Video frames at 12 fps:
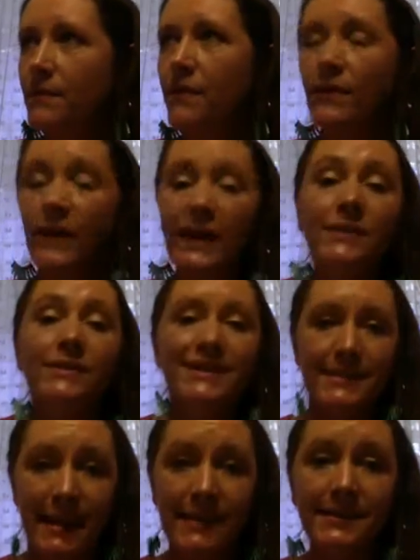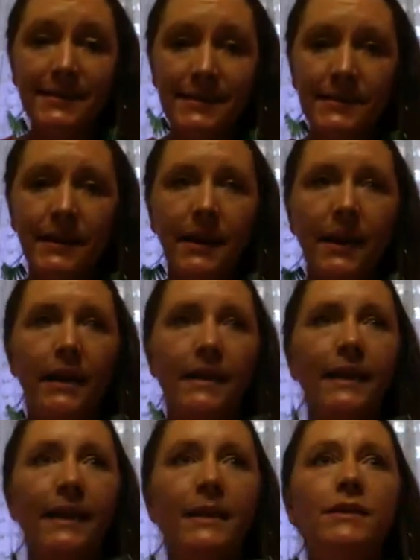felt sense,
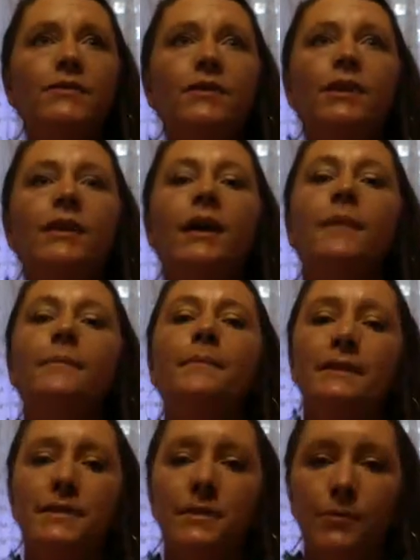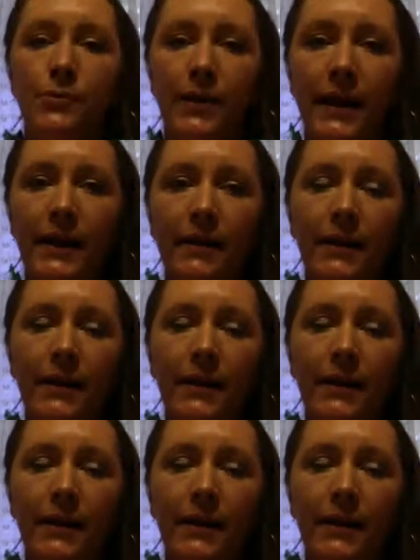then you can come into prayer.